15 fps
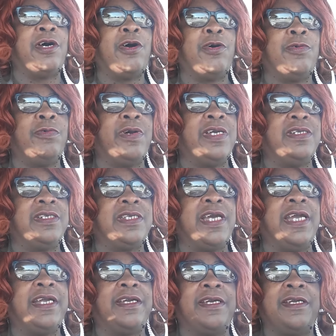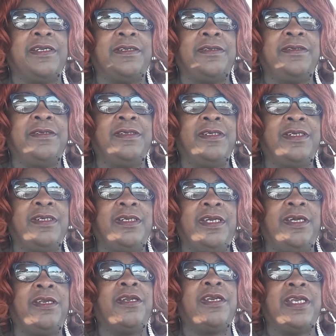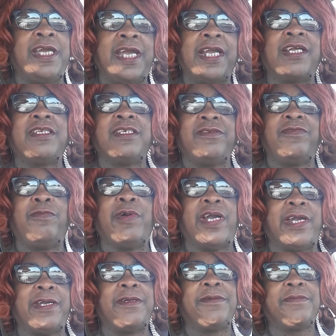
always taken in a negative way.